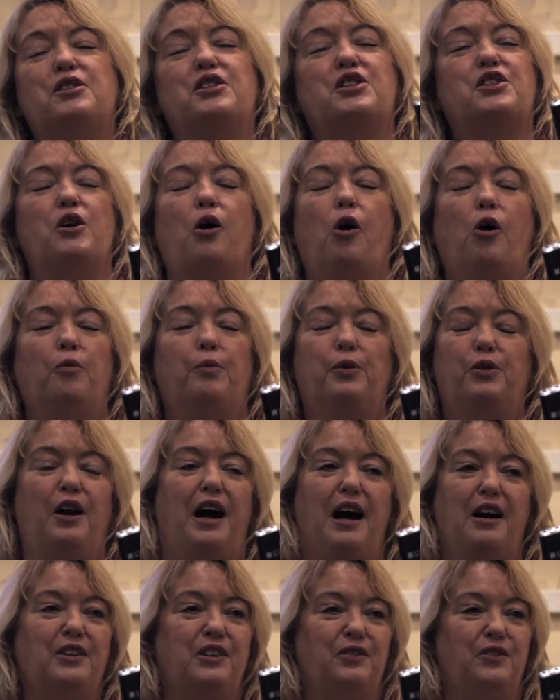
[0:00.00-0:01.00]
so
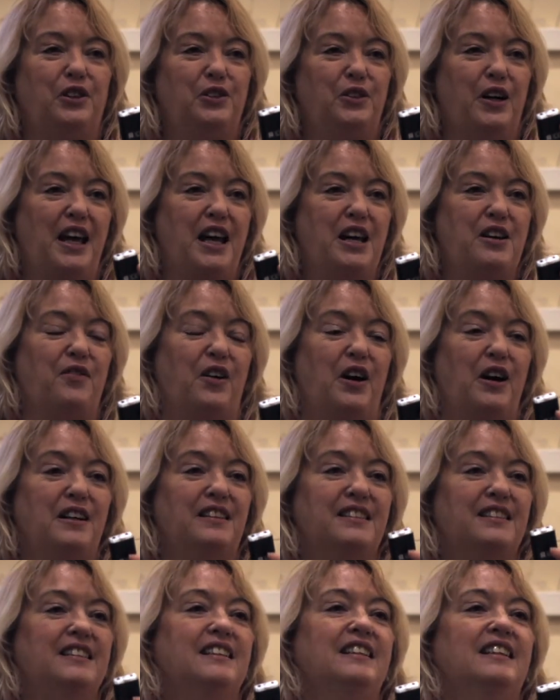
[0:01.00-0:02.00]
proud of you,
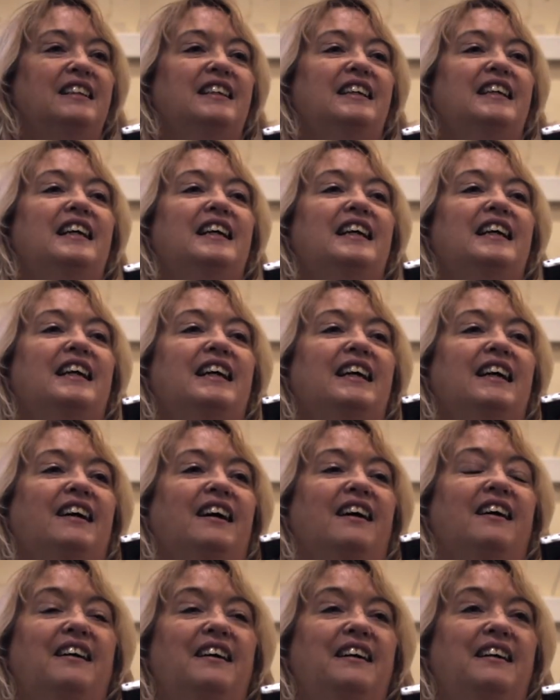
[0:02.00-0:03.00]
Ava.
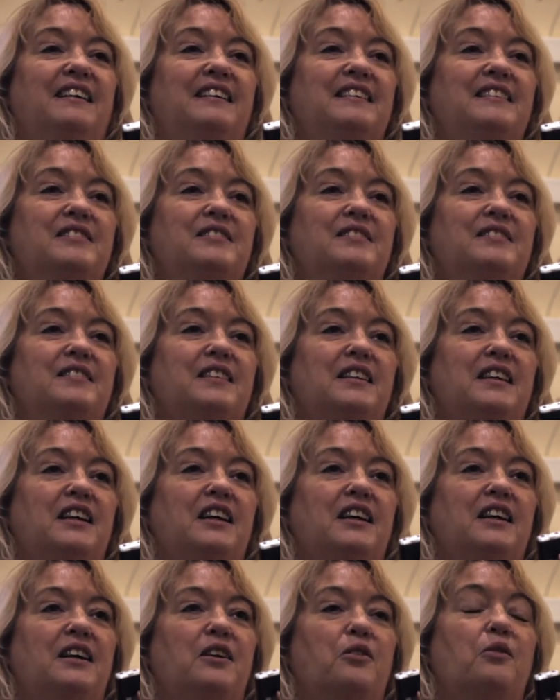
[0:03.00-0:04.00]
Oh,
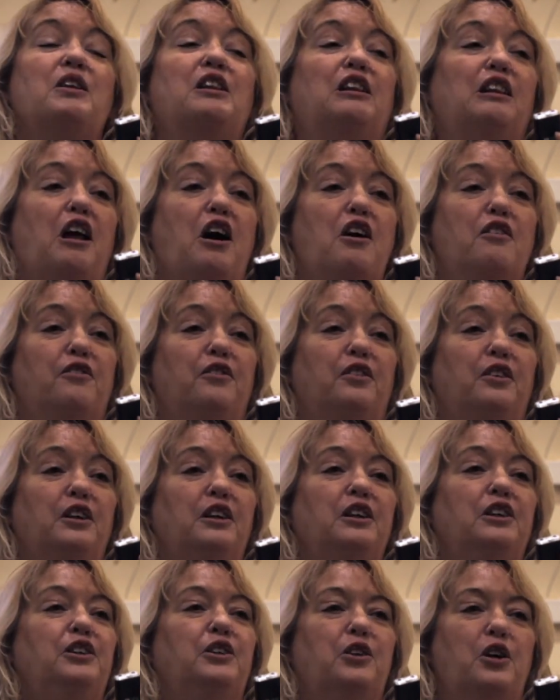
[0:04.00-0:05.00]
with love,
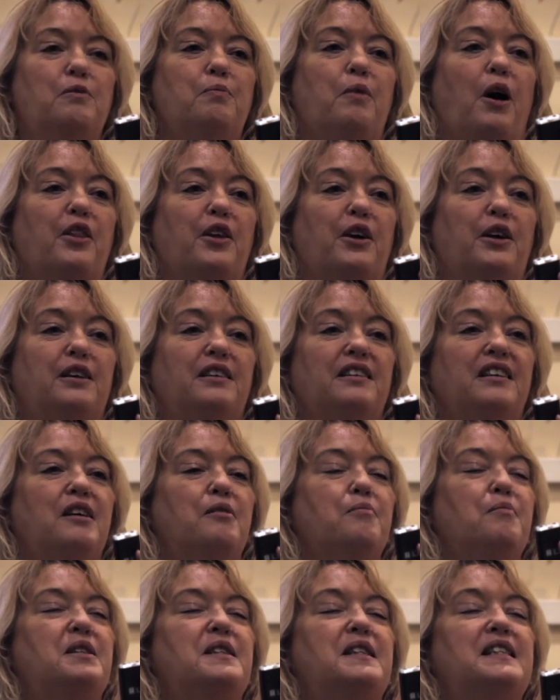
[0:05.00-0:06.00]
your mother,
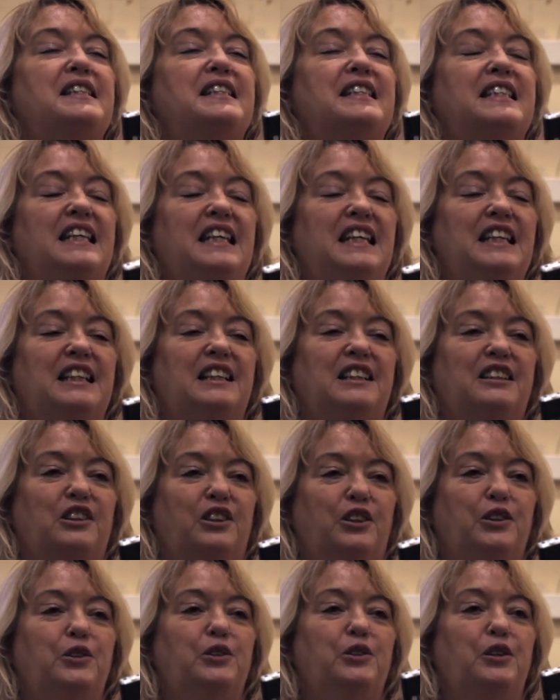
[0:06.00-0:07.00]
Mrs. Tina
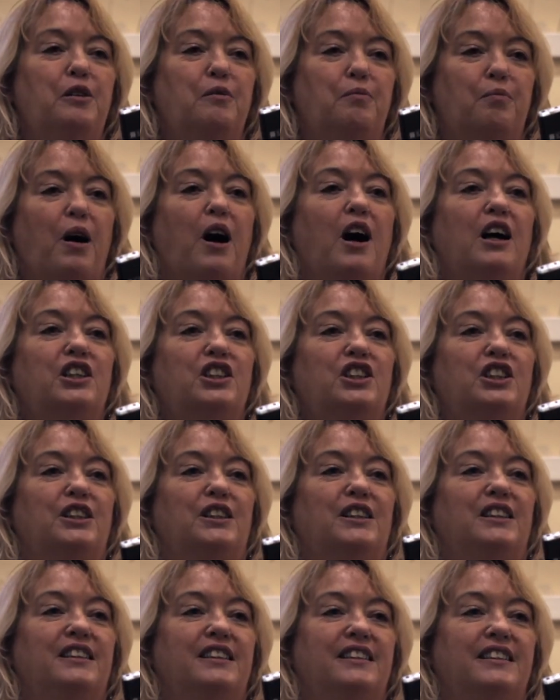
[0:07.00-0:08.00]
Koo
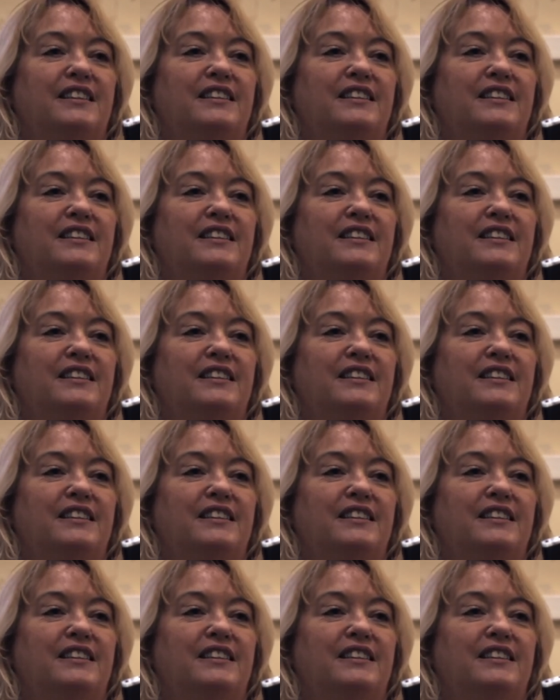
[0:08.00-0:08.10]
Marshall.